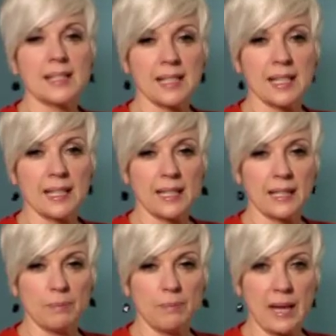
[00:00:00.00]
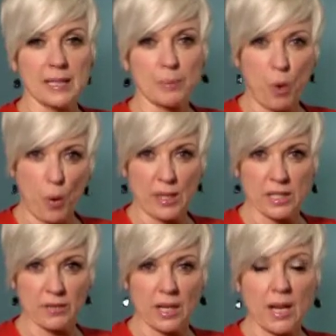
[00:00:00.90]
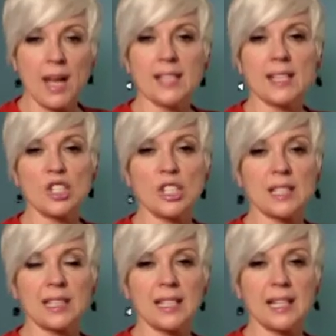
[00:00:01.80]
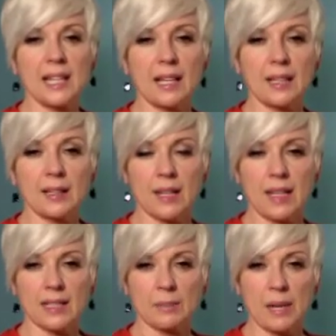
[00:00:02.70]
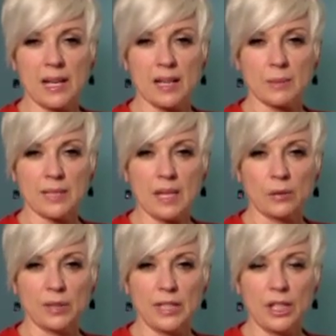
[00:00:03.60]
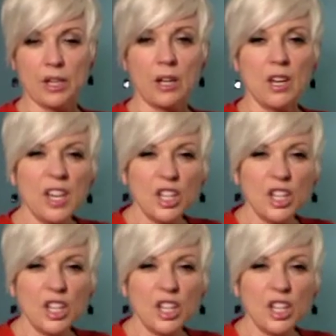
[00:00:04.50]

it and makes a point of it. Instead of just listing things and making them sound linear,